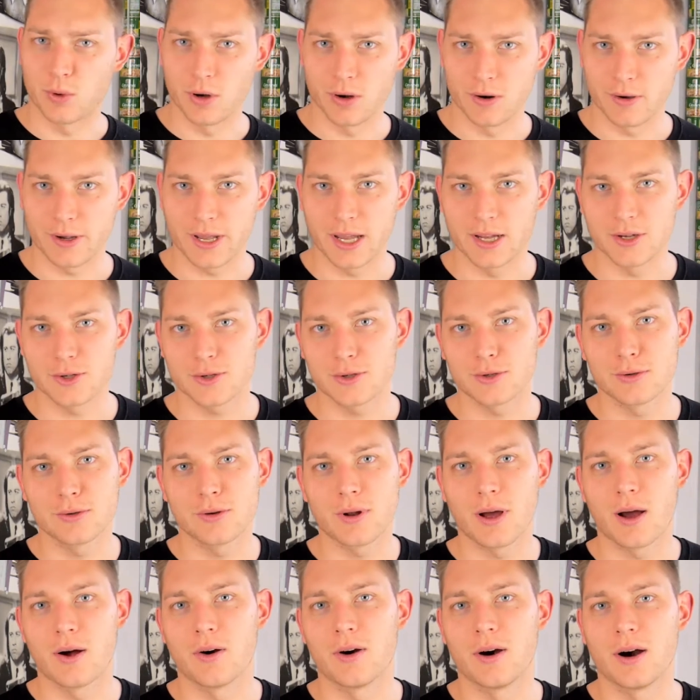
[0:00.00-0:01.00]
one location,
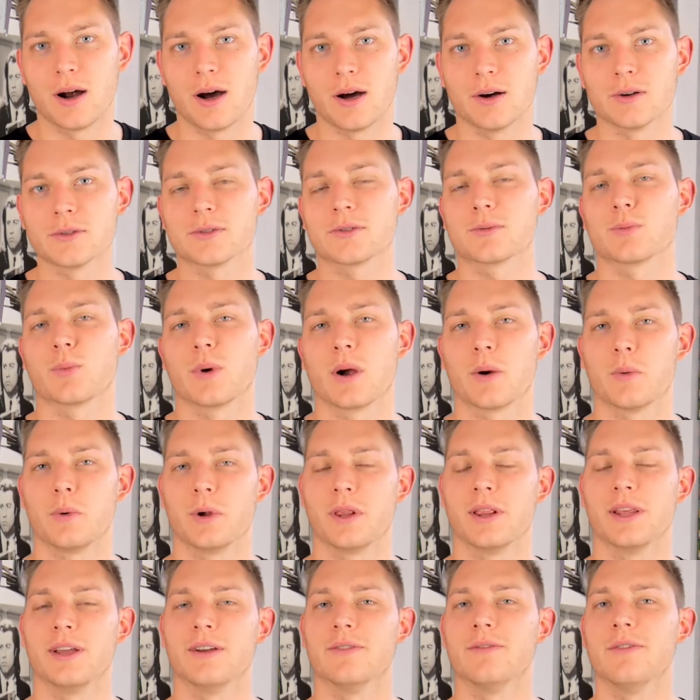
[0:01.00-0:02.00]
our house where we
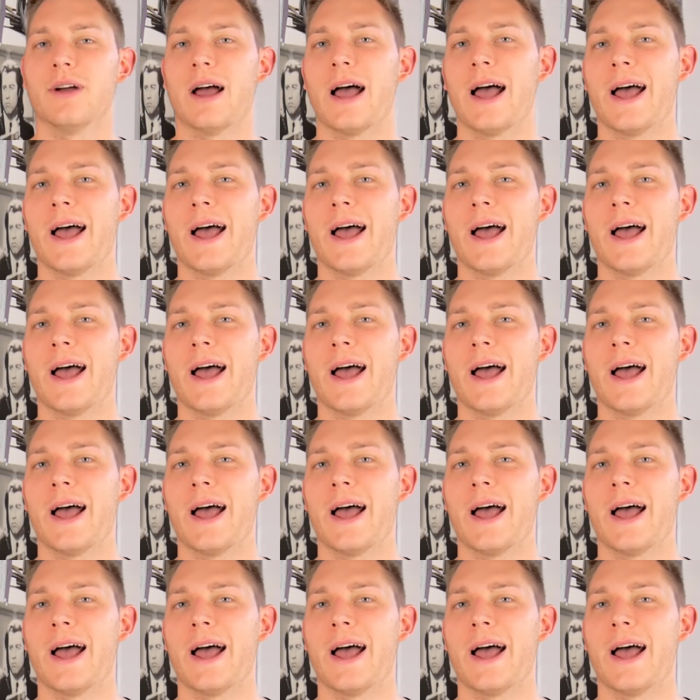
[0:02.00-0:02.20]
live.